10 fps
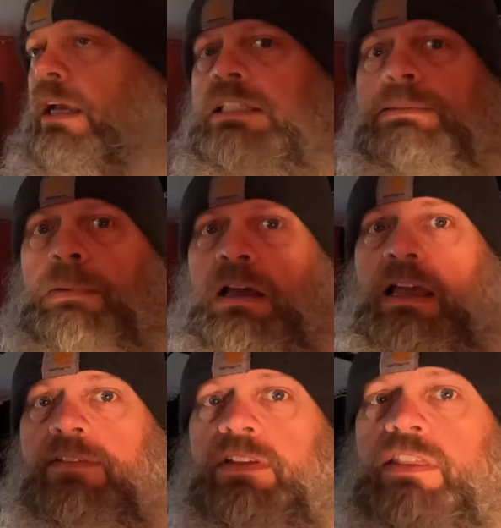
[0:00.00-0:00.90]
It's
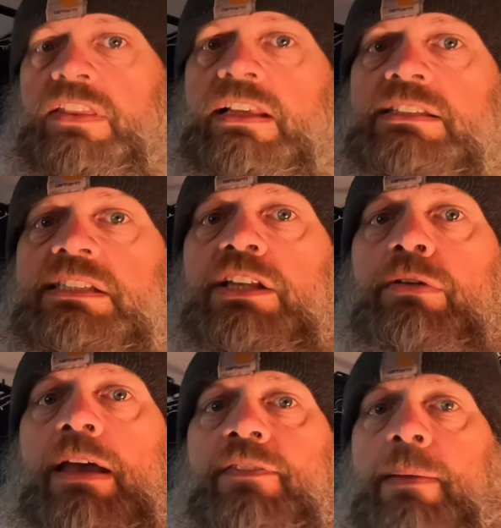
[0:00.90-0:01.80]
about having things that
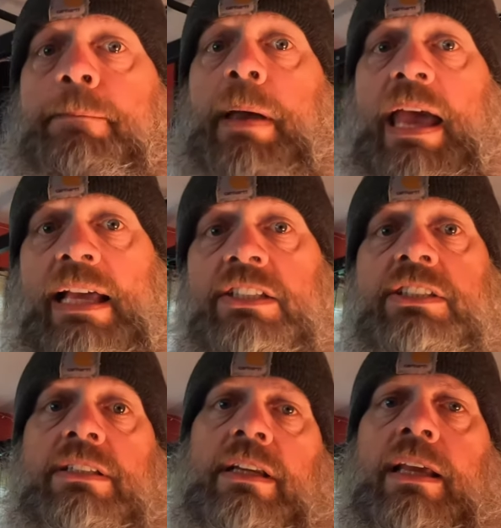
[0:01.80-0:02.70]
you have a
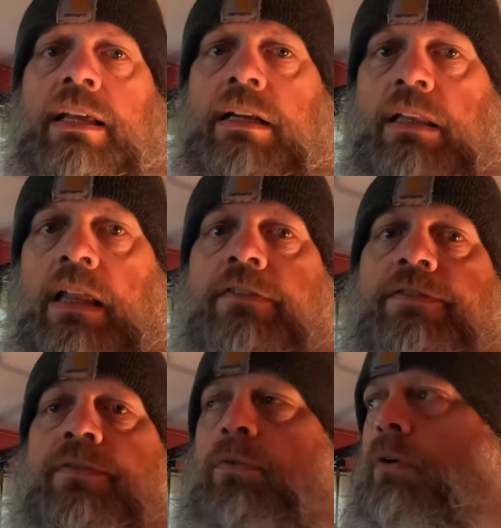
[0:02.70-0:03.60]
passion and a love
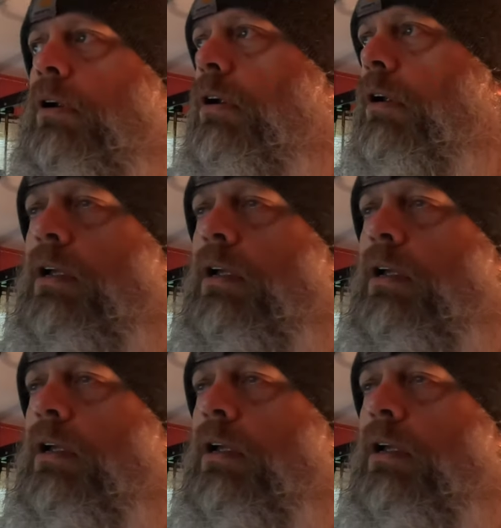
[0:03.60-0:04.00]
for.